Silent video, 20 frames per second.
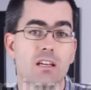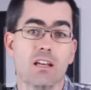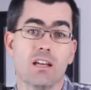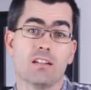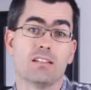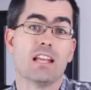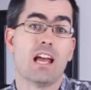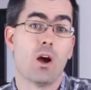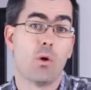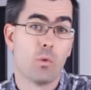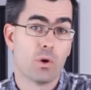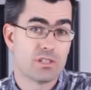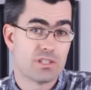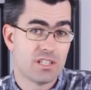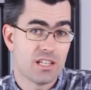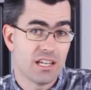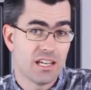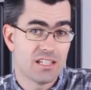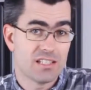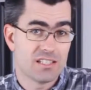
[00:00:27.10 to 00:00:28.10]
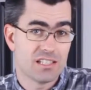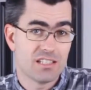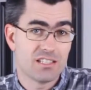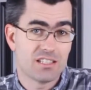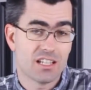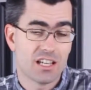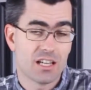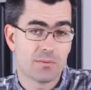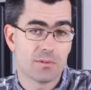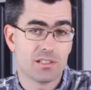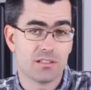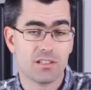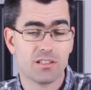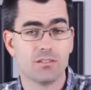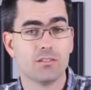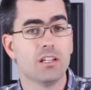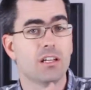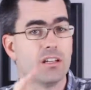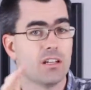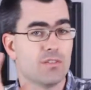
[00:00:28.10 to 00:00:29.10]
Now, what's the AC timing
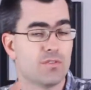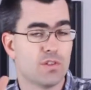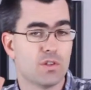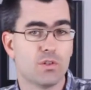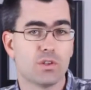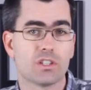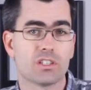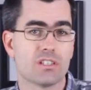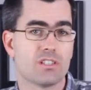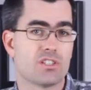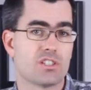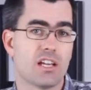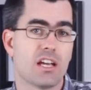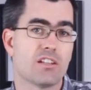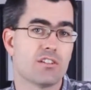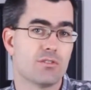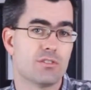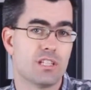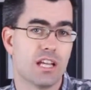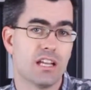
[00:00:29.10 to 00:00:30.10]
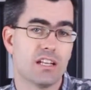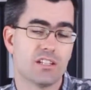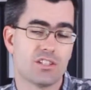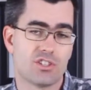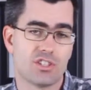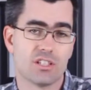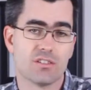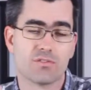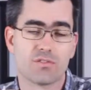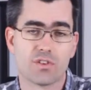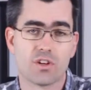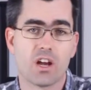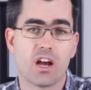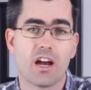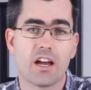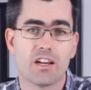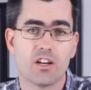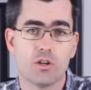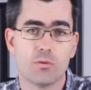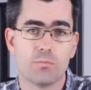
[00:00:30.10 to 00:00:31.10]
load? If you look inside your data sheet for your
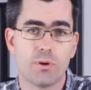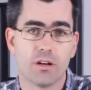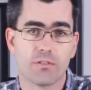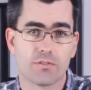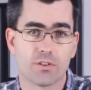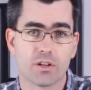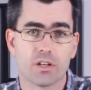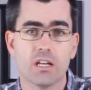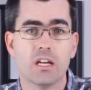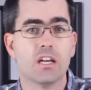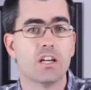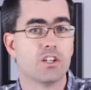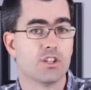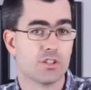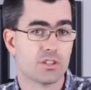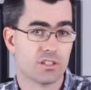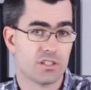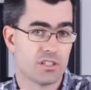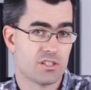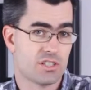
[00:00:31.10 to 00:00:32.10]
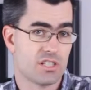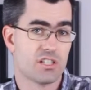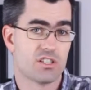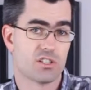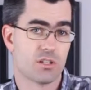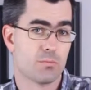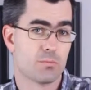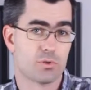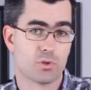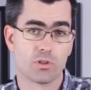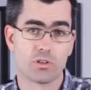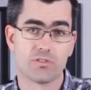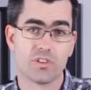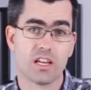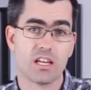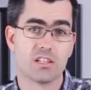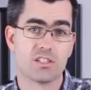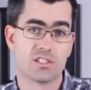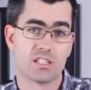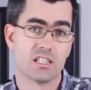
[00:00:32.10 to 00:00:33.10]
I/O buffer, you're going to see some sort of
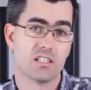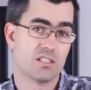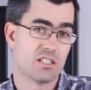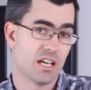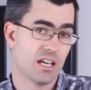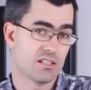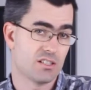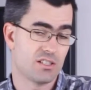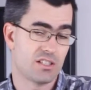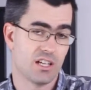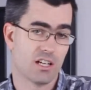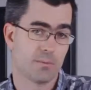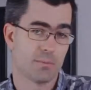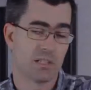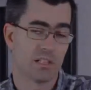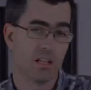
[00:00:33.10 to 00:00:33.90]
AC test timing